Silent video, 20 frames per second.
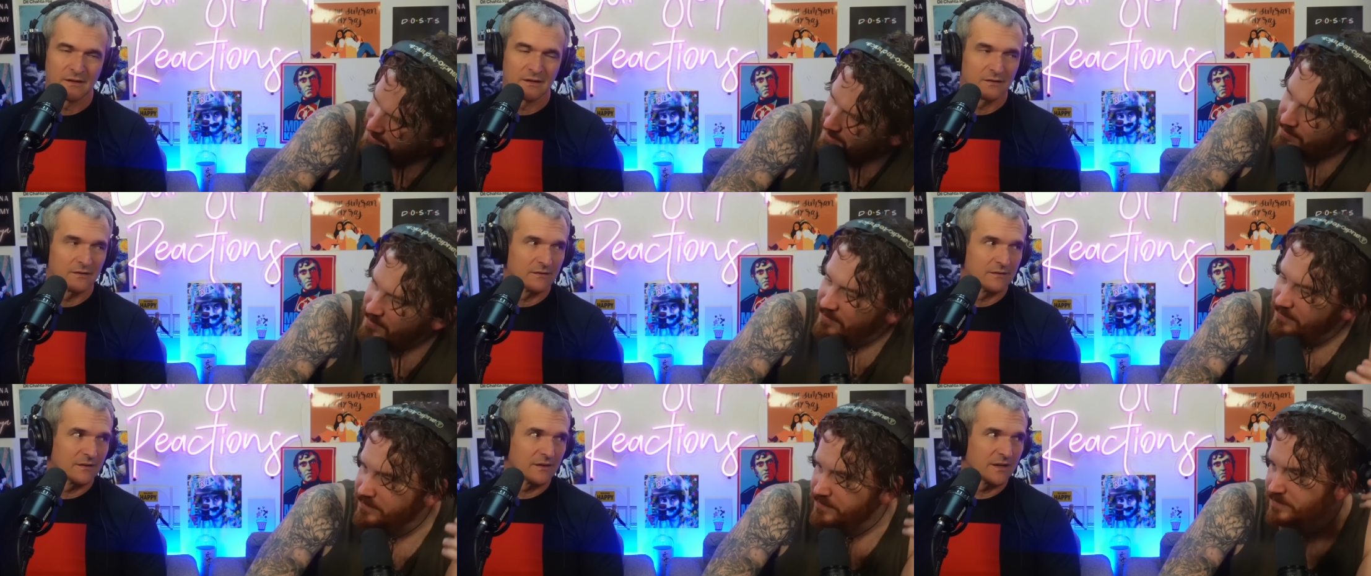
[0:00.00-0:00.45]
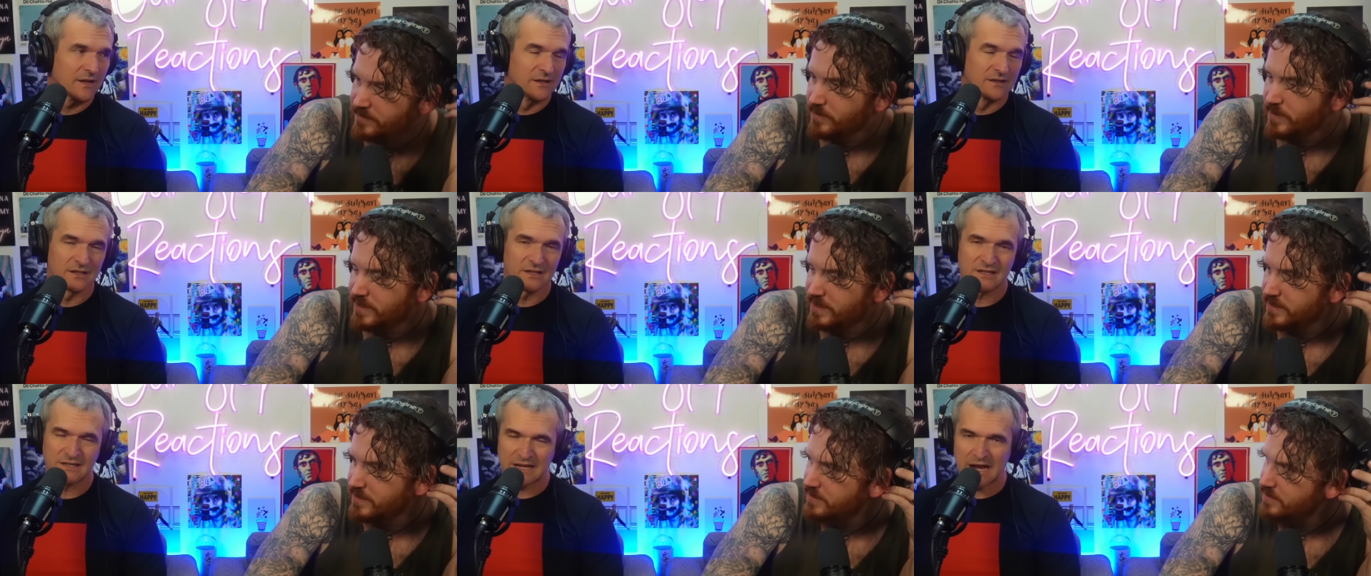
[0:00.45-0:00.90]
Speaker 1: some of...
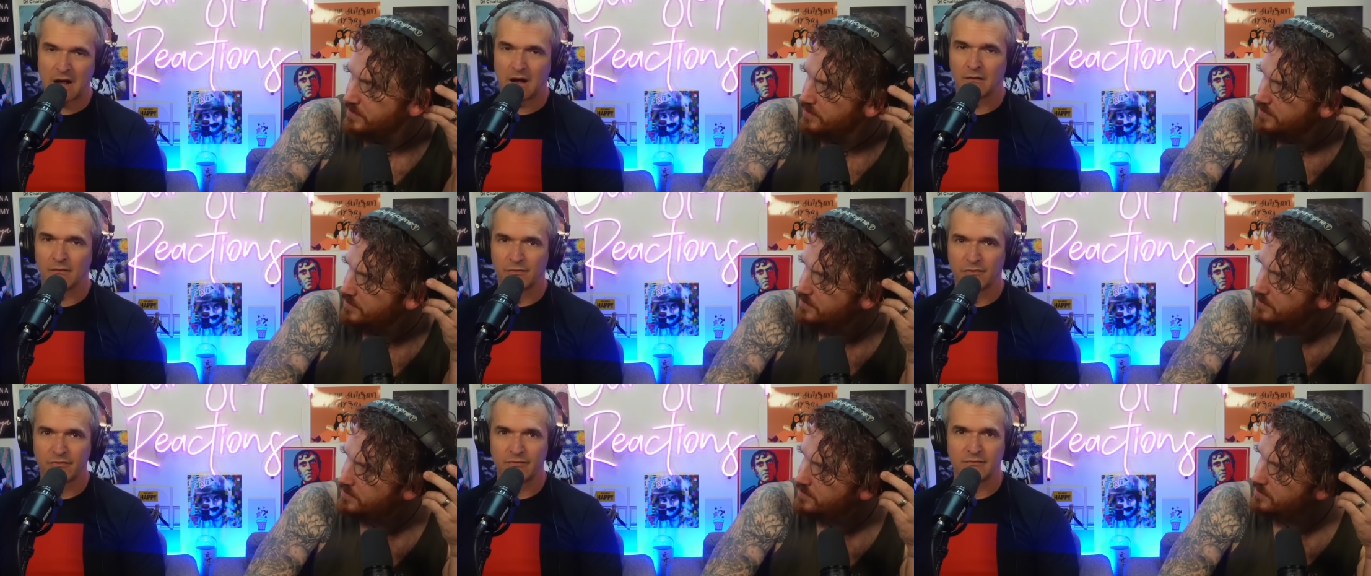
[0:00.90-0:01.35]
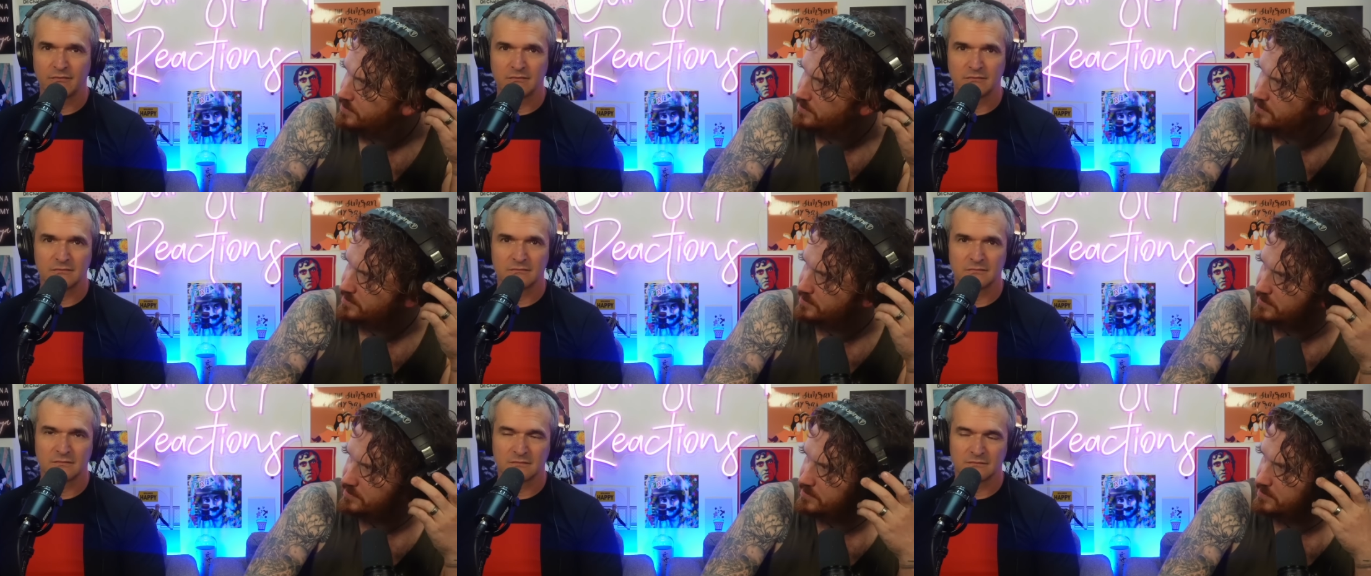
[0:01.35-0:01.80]
In the South,
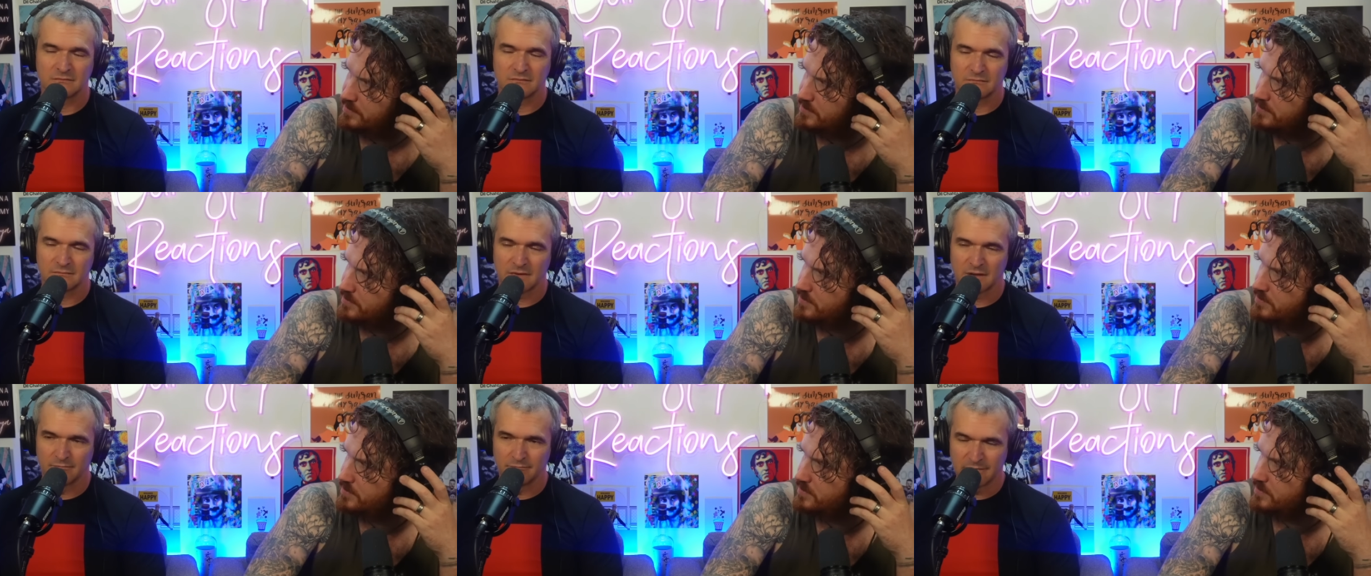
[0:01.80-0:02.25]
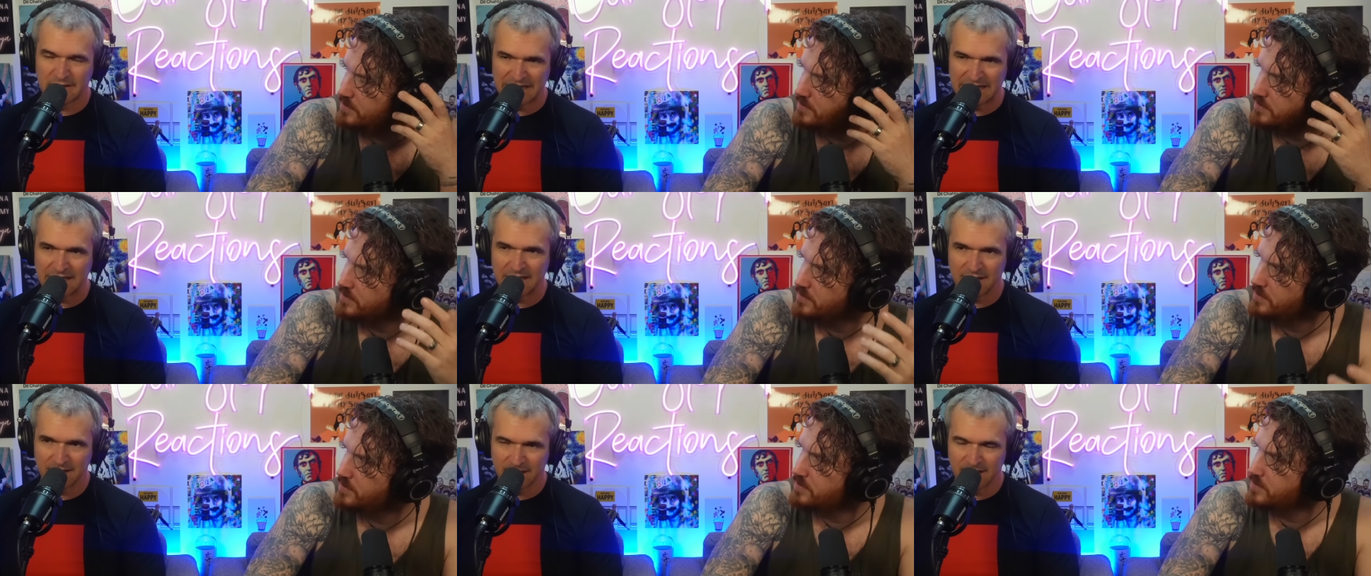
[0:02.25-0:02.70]

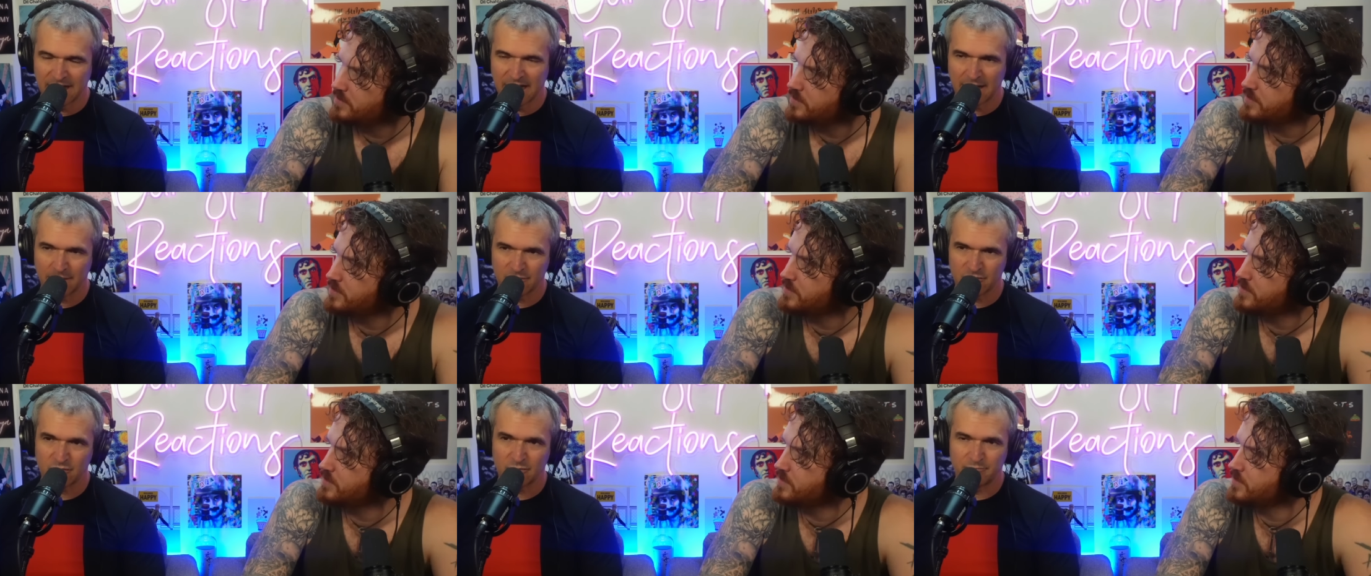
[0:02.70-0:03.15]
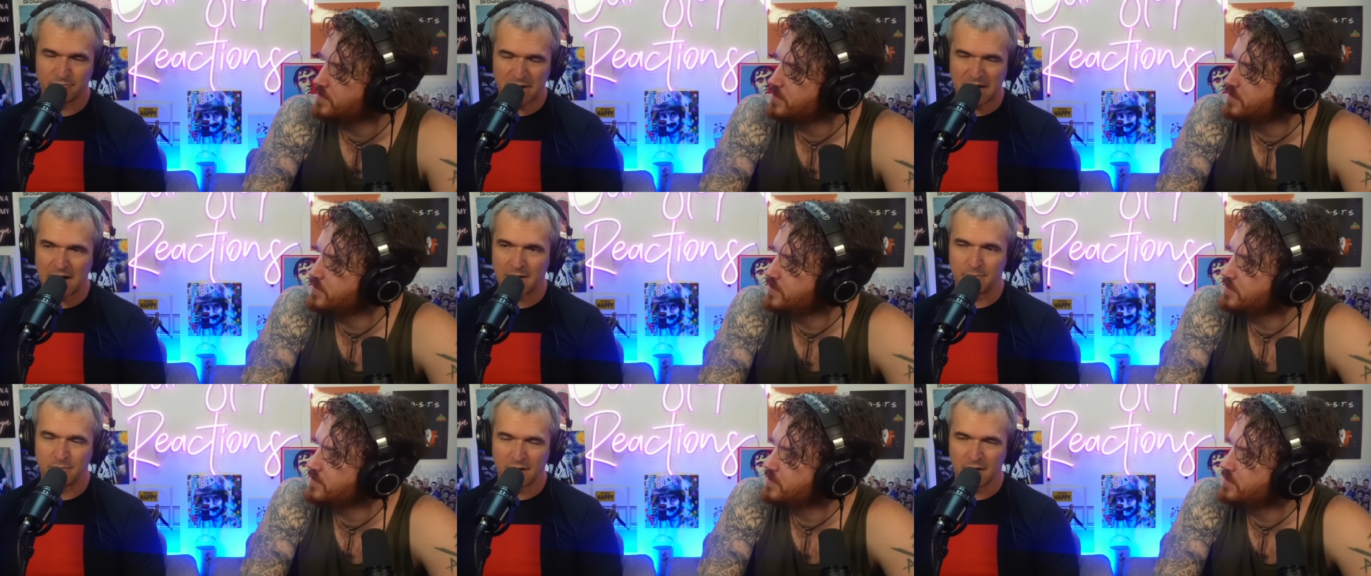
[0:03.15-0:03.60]
immediate names would
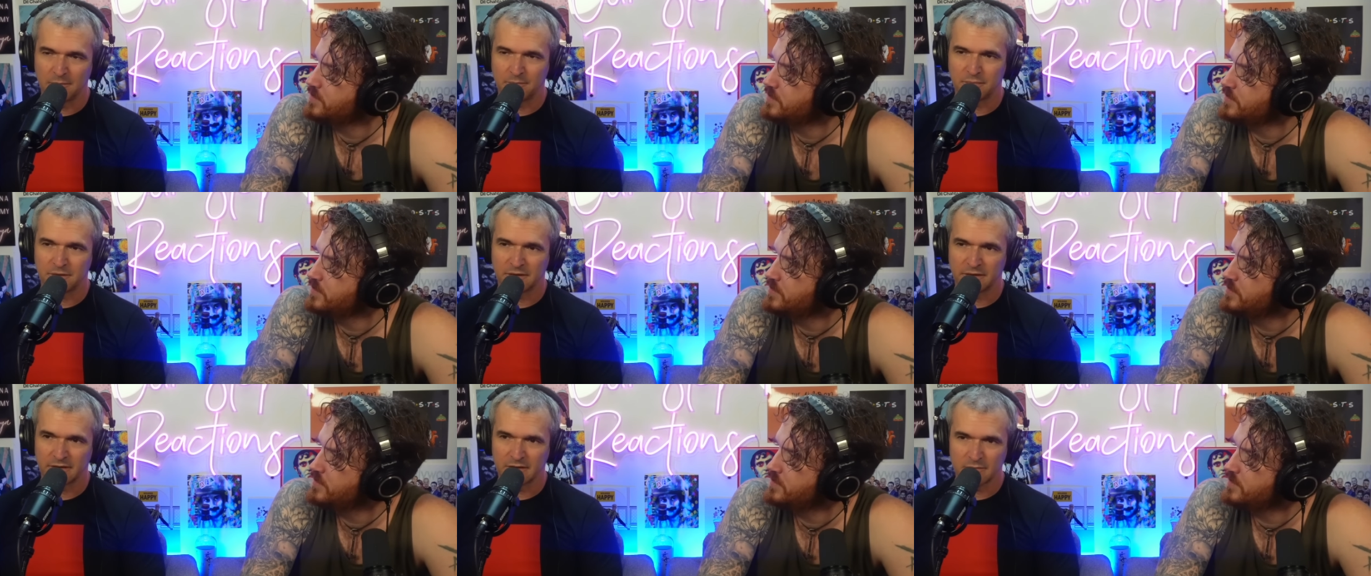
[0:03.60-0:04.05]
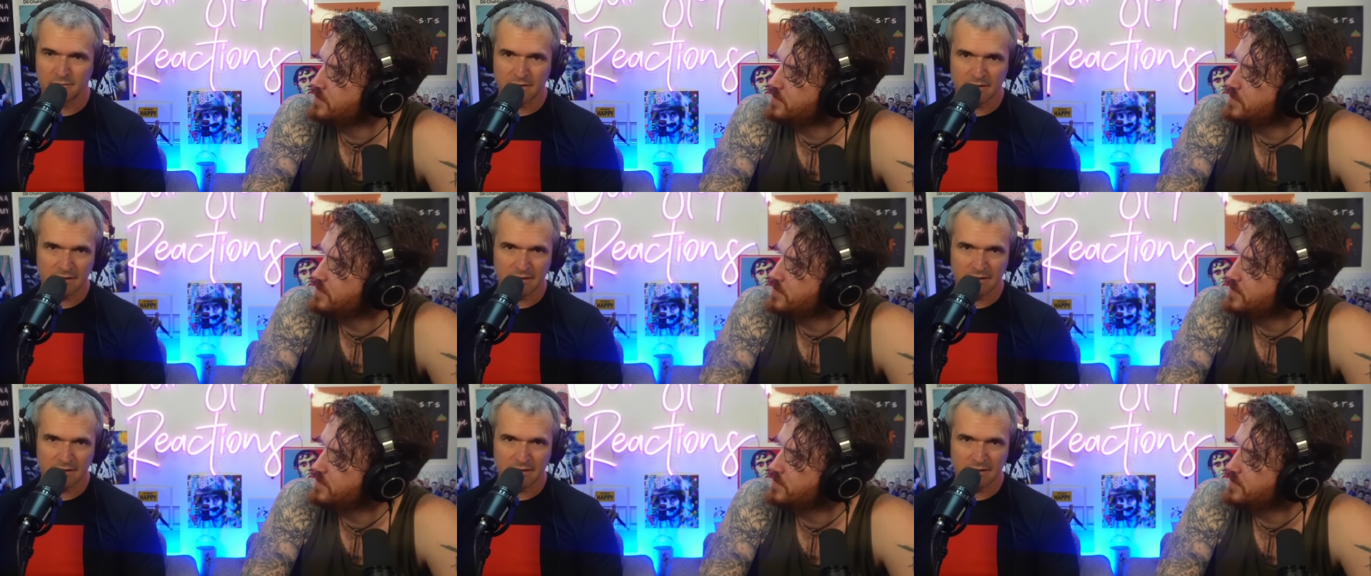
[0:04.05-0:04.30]
pop up are going to